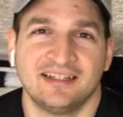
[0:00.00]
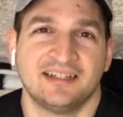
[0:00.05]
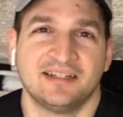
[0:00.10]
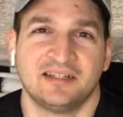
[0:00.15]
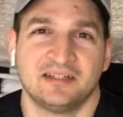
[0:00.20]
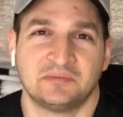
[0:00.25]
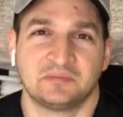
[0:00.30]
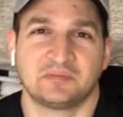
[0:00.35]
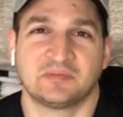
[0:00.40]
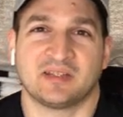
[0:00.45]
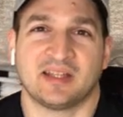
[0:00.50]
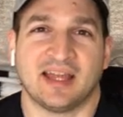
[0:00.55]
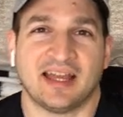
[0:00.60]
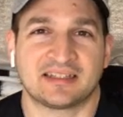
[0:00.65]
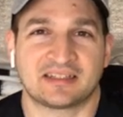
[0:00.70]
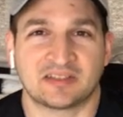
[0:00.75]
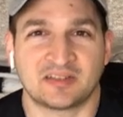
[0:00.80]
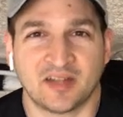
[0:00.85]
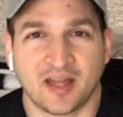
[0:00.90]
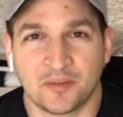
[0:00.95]
At the top of
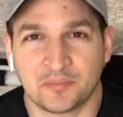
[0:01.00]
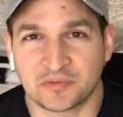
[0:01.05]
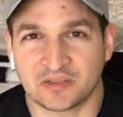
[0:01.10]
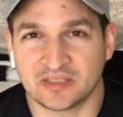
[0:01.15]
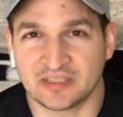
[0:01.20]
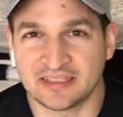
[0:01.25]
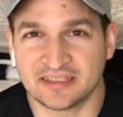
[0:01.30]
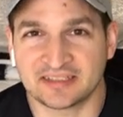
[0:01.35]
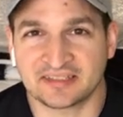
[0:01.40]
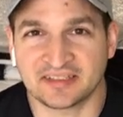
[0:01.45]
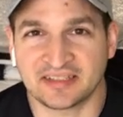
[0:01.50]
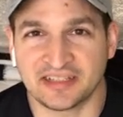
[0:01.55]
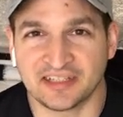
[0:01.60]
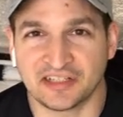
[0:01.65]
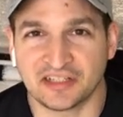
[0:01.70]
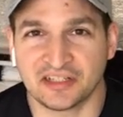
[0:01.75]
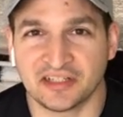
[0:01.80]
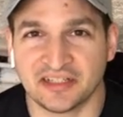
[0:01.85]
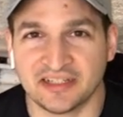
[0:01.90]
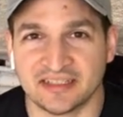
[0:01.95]
the list here is
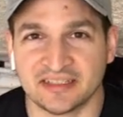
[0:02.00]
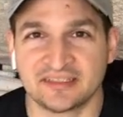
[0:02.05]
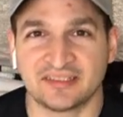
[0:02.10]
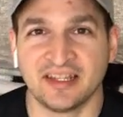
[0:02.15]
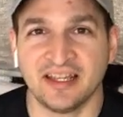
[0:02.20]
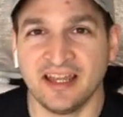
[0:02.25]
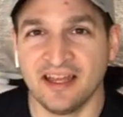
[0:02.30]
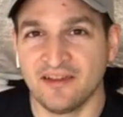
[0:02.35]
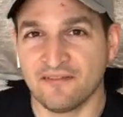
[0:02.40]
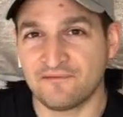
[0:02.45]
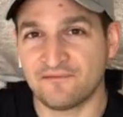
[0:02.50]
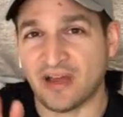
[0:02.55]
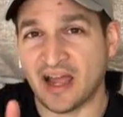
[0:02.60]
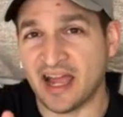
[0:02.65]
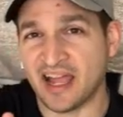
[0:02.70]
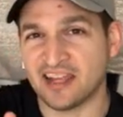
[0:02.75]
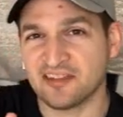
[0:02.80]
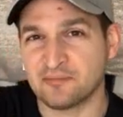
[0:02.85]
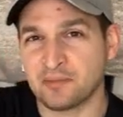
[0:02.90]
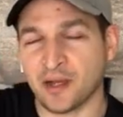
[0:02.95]
5
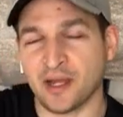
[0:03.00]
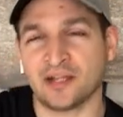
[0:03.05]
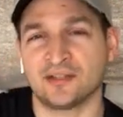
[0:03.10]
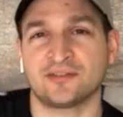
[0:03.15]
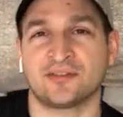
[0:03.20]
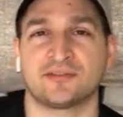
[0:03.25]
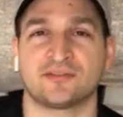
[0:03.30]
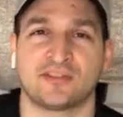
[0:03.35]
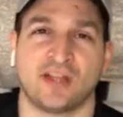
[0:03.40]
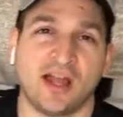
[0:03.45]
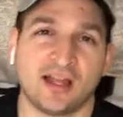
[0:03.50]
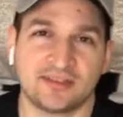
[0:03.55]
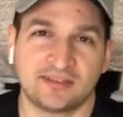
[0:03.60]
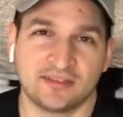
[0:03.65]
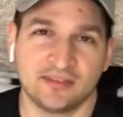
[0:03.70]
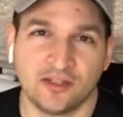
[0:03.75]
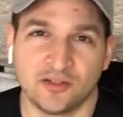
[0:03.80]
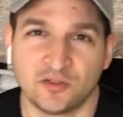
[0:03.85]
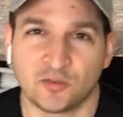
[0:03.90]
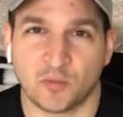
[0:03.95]
pairs of socks and underwear
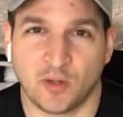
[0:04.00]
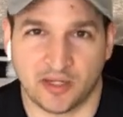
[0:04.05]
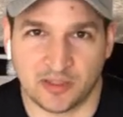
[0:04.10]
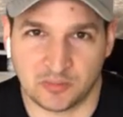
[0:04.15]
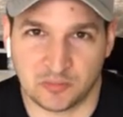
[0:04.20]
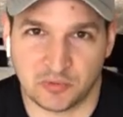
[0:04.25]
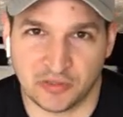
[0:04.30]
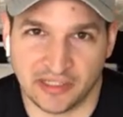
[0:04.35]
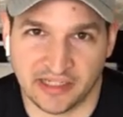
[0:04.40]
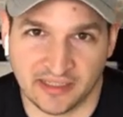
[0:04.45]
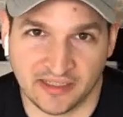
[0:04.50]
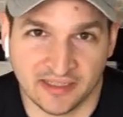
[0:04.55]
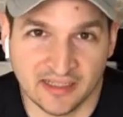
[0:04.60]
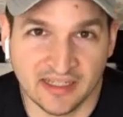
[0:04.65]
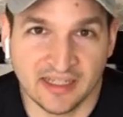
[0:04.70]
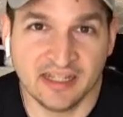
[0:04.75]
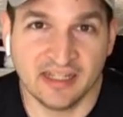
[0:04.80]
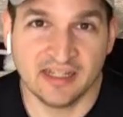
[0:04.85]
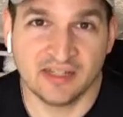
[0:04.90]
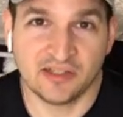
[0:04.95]
to bring. You
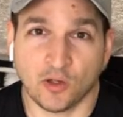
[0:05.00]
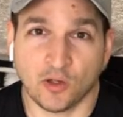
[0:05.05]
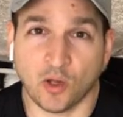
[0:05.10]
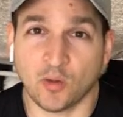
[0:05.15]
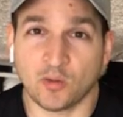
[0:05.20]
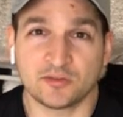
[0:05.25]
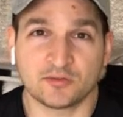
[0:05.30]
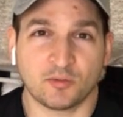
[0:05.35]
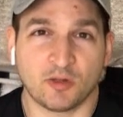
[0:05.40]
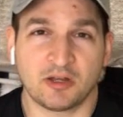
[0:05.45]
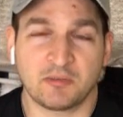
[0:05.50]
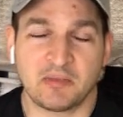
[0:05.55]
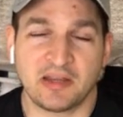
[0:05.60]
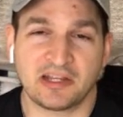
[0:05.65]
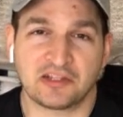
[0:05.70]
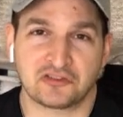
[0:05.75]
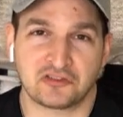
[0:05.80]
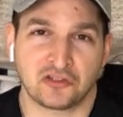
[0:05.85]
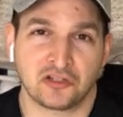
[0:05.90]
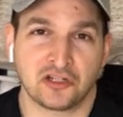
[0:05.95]
always to make sure
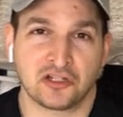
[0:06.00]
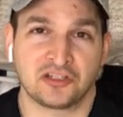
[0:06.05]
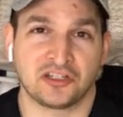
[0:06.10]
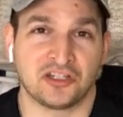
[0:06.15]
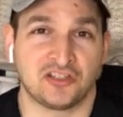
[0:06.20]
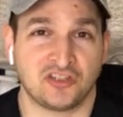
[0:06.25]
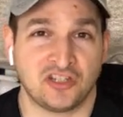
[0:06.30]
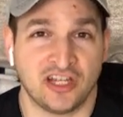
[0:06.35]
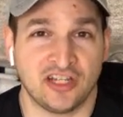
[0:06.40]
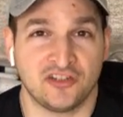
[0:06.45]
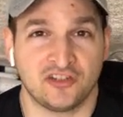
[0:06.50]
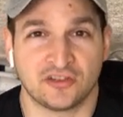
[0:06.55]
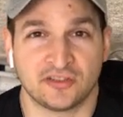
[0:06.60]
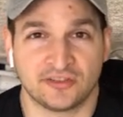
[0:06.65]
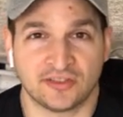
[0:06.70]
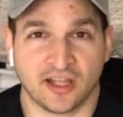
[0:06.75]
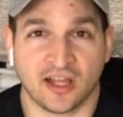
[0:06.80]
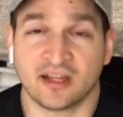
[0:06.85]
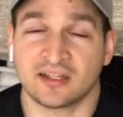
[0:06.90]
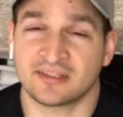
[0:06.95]
to change your socks
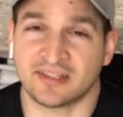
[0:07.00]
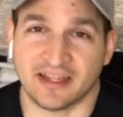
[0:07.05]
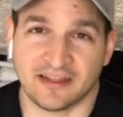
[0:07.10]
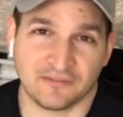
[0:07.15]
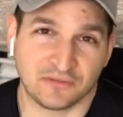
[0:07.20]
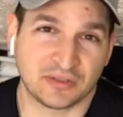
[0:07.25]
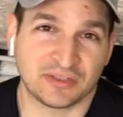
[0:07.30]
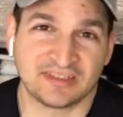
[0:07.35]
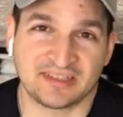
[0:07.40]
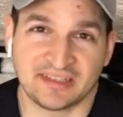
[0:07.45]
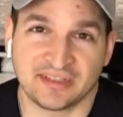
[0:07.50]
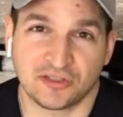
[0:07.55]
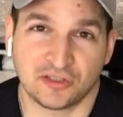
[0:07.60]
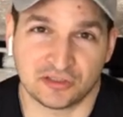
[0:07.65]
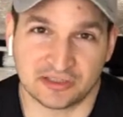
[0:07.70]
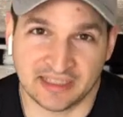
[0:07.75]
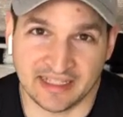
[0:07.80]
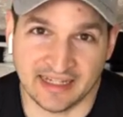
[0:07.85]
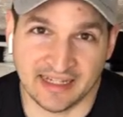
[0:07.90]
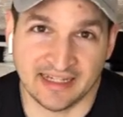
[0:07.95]
every single day.
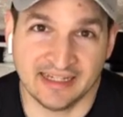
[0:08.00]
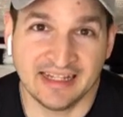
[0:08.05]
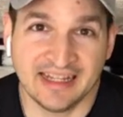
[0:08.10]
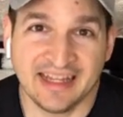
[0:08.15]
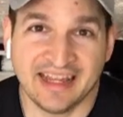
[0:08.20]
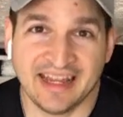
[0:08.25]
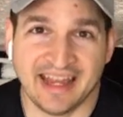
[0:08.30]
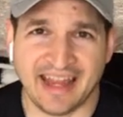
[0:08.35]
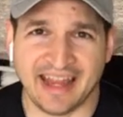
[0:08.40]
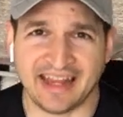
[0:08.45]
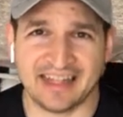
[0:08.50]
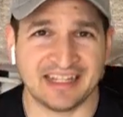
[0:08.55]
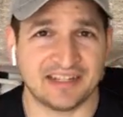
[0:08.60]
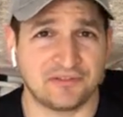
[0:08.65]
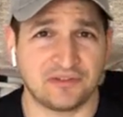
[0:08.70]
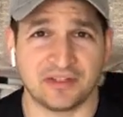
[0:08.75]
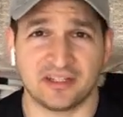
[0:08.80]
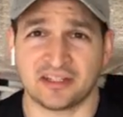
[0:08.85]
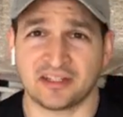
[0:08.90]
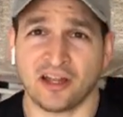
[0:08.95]
And if you get caught
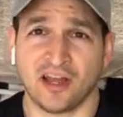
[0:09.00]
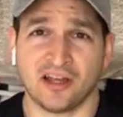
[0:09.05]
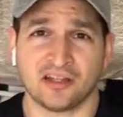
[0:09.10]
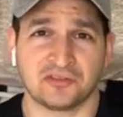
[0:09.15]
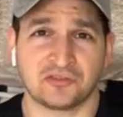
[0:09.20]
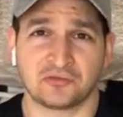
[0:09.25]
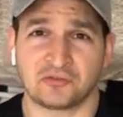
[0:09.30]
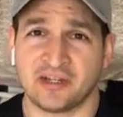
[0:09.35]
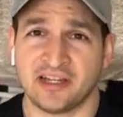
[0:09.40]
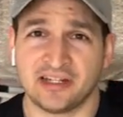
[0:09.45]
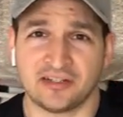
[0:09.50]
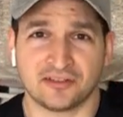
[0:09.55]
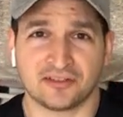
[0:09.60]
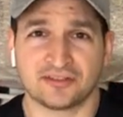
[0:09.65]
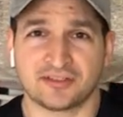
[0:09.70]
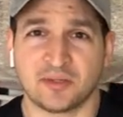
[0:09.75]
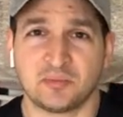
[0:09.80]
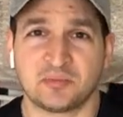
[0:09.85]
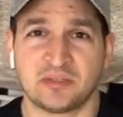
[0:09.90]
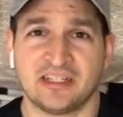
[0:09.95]
in the rain or something
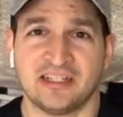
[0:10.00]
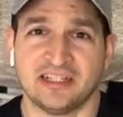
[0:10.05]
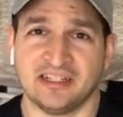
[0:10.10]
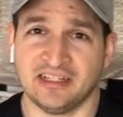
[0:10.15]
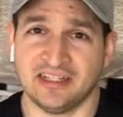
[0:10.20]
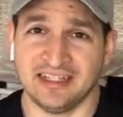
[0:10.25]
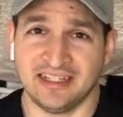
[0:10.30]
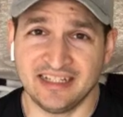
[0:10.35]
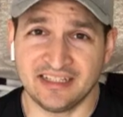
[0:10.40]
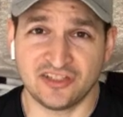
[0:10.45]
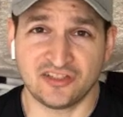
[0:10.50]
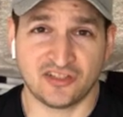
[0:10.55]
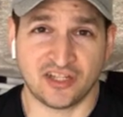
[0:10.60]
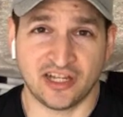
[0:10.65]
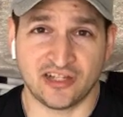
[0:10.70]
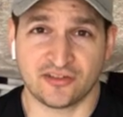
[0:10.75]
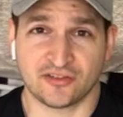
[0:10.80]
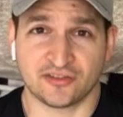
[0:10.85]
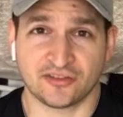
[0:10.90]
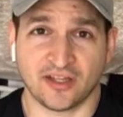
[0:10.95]
and you need to change your
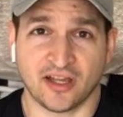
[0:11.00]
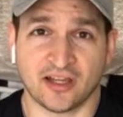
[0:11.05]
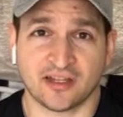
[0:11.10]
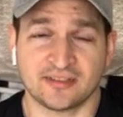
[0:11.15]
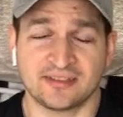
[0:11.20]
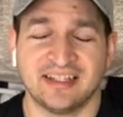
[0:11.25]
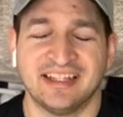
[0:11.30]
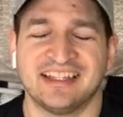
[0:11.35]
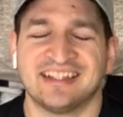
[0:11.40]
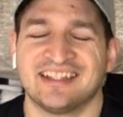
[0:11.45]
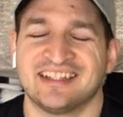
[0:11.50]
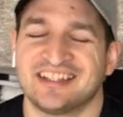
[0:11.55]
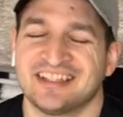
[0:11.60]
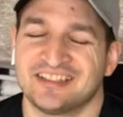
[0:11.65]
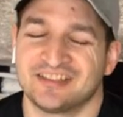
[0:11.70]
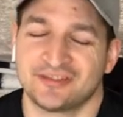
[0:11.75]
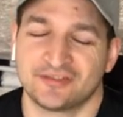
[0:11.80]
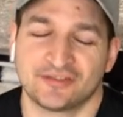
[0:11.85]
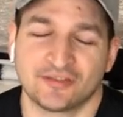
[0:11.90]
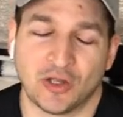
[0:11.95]
socks, it is so
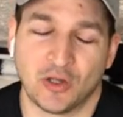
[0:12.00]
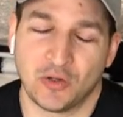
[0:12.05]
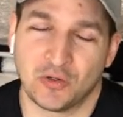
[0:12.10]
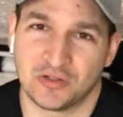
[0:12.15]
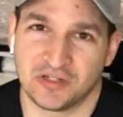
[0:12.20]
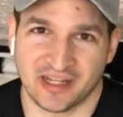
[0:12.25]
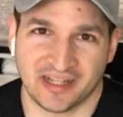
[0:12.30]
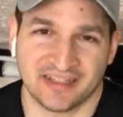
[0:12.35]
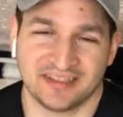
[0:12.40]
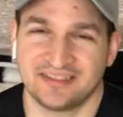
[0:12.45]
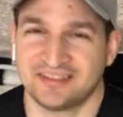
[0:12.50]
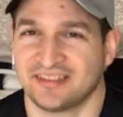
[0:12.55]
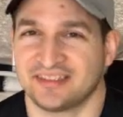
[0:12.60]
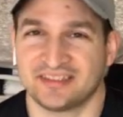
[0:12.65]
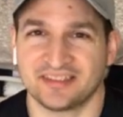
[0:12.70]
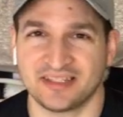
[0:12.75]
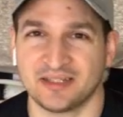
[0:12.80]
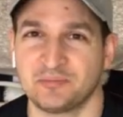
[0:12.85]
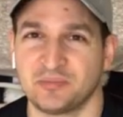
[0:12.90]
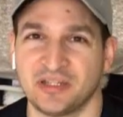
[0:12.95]
nice to slip in
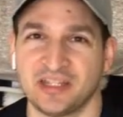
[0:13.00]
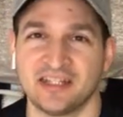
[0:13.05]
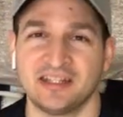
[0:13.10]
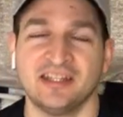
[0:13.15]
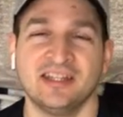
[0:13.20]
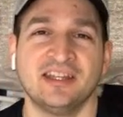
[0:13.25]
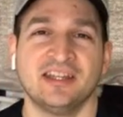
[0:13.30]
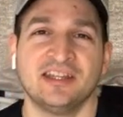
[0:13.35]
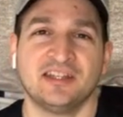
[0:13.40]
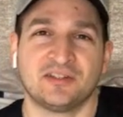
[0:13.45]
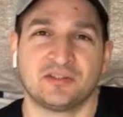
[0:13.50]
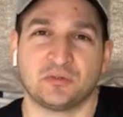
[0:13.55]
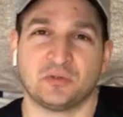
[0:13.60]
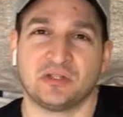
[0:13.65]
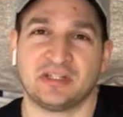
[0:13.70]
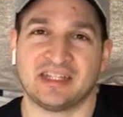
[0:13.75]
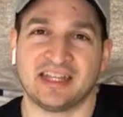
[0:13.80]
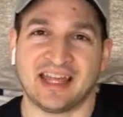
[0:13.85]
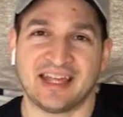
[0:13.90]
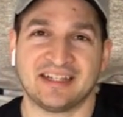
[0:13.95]
to a nice,
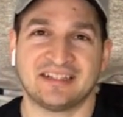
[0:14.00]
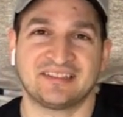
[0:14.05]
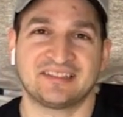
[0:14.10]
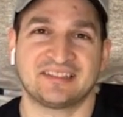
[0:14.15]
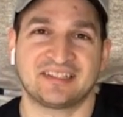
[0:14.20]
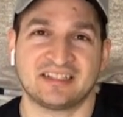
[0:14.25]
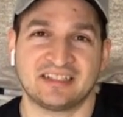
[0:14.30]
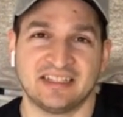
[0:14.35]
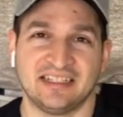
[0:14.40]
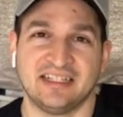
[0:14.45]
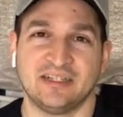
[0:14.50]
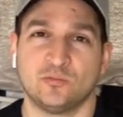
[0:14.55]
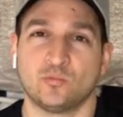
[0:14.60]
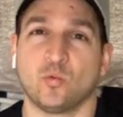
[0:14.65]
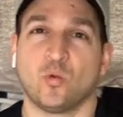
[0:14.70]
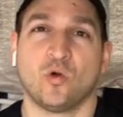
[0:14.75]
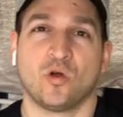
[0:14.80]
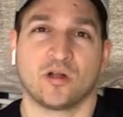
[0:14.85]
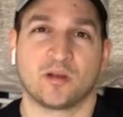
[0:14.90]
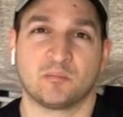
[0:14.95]
clean, warm
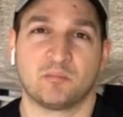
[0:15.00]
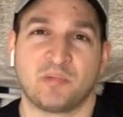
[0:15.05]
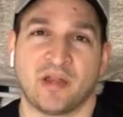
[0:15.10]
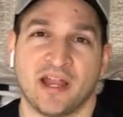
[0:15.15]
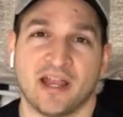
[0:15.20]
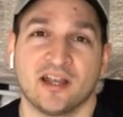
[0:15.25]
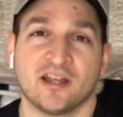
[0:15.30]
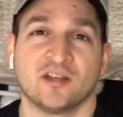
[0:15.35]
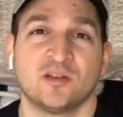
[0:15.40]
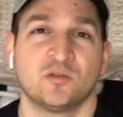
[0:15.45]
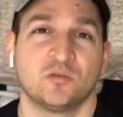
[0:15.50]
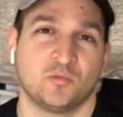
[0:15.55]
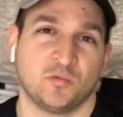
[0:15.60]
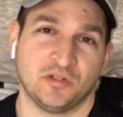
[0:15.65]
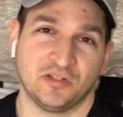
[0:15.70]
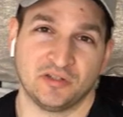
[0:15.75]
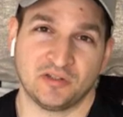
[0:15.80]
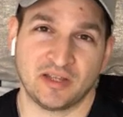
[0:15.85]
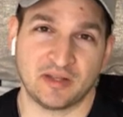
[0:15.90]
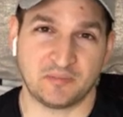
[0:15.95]
pair when you get
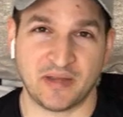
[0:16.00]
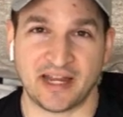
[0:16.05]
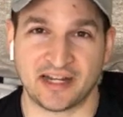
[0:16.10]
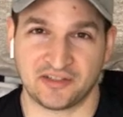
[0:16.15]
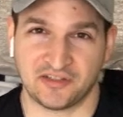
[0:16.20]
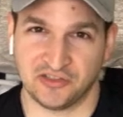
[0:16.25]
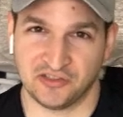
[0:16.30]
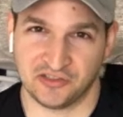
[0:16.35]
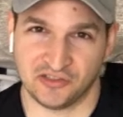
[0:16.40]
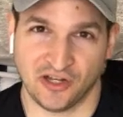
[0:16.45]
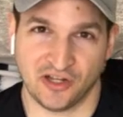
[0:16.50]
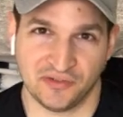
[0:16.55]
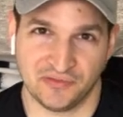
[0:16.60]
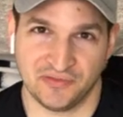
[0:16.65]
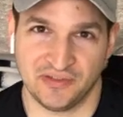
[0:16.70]
back to your RV.